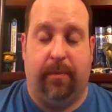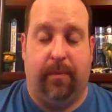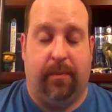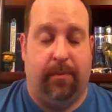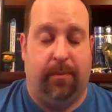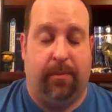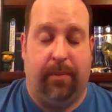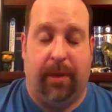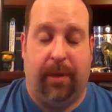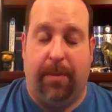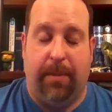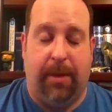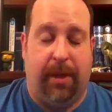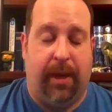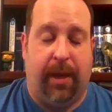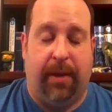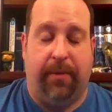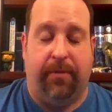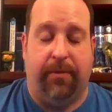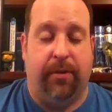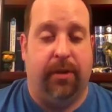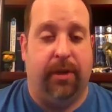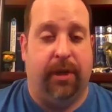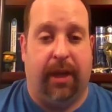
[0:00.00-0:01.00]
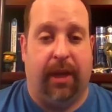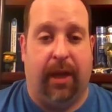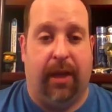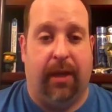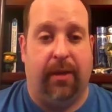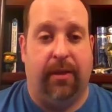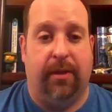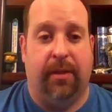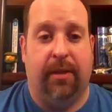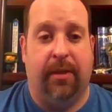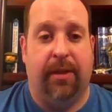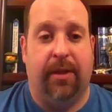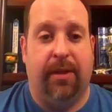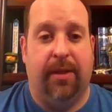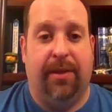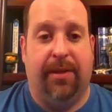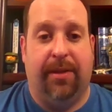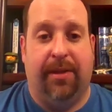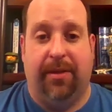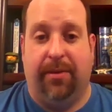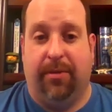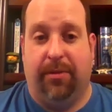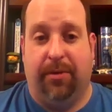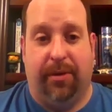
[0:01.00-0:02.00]
maybe ever again,
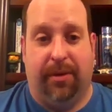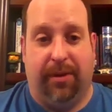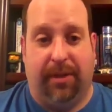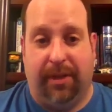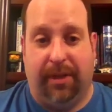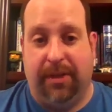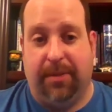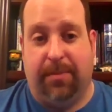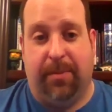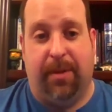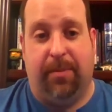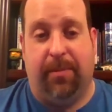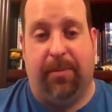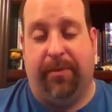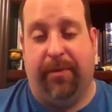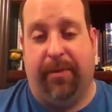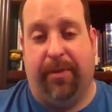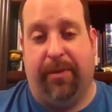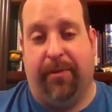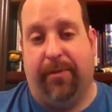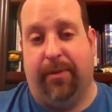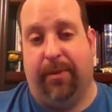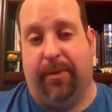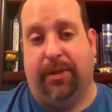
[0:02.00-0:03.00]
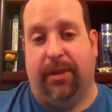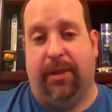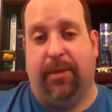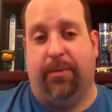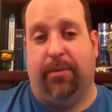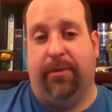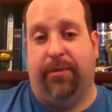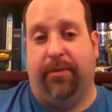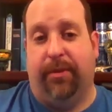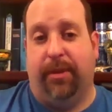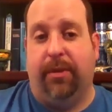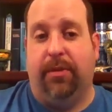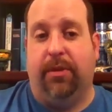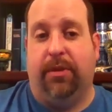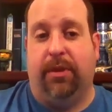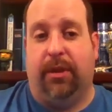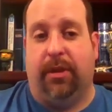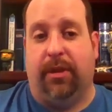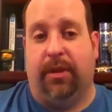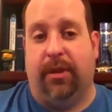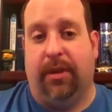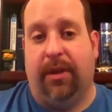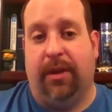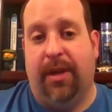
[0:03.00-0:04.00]
or at least maybe for the foreseeable
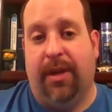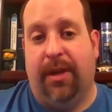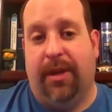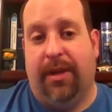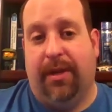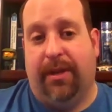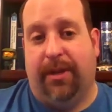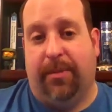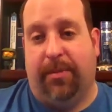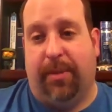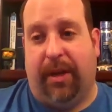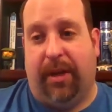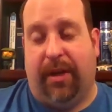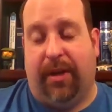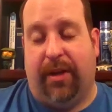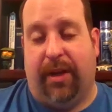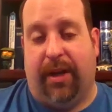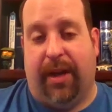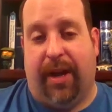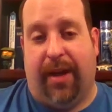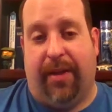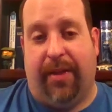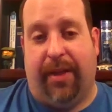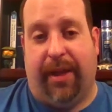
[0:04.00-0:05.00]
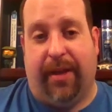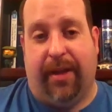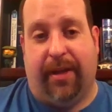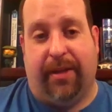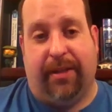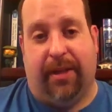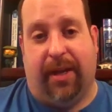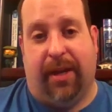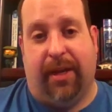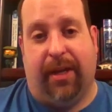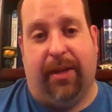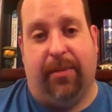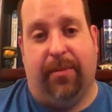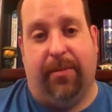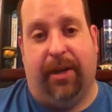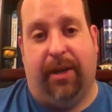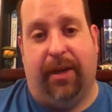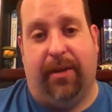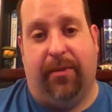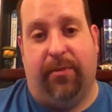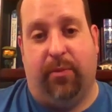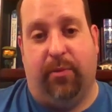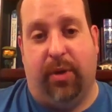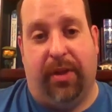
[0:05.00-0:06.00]
future, depending on how that got
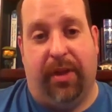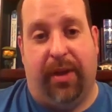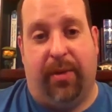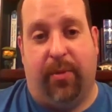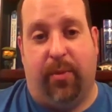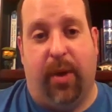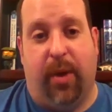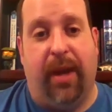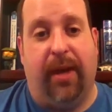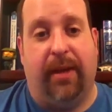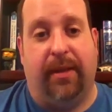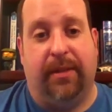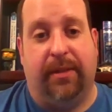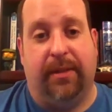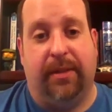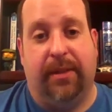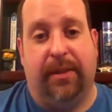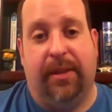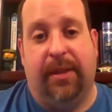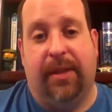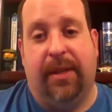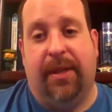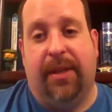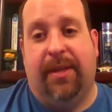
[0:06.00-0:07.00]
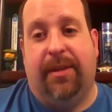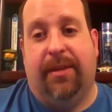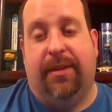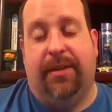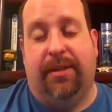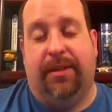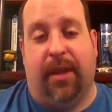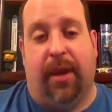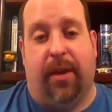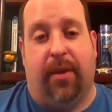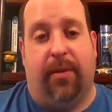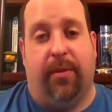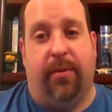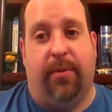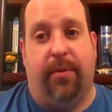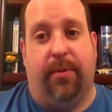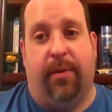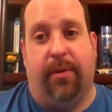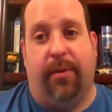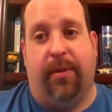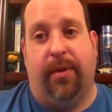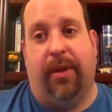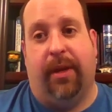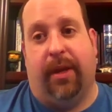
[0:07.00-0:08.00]
documented and where that went.
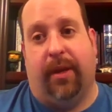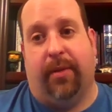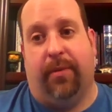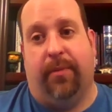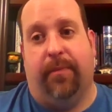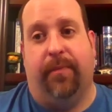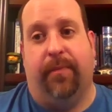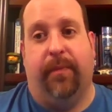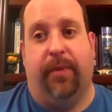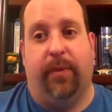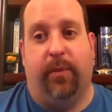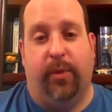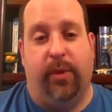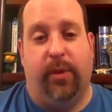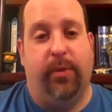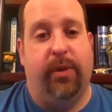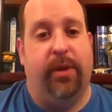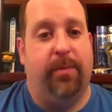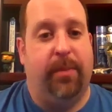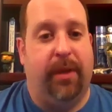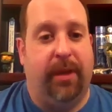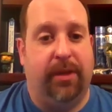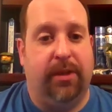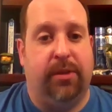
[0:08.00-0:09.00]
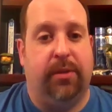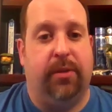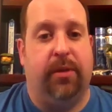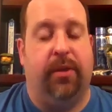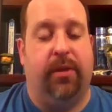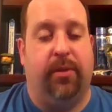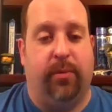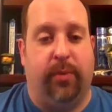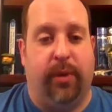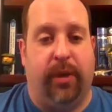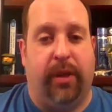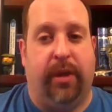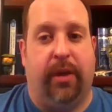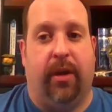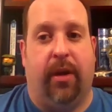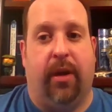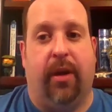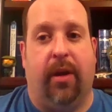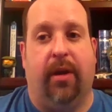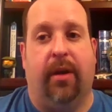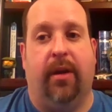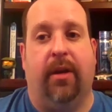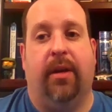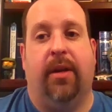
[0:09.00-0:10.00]
So, we want to make sure that we
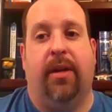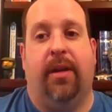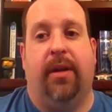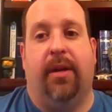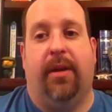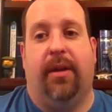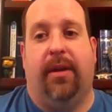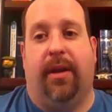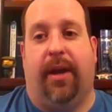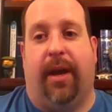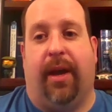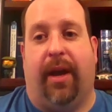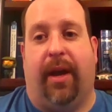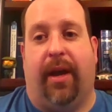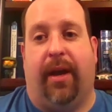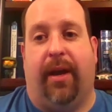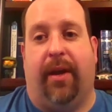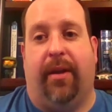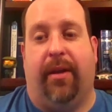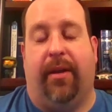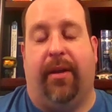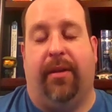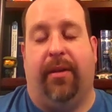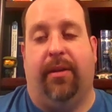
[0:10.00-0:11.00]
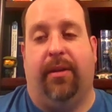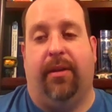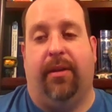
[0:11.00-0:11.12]
are uh,